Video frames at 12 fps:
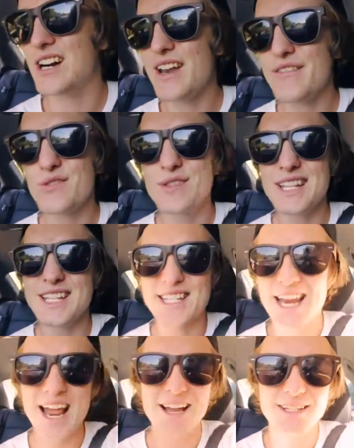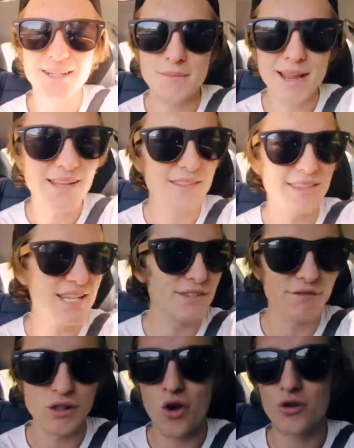never really set out to make these
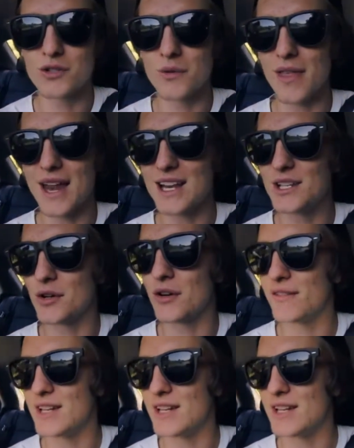vlogs with any sort of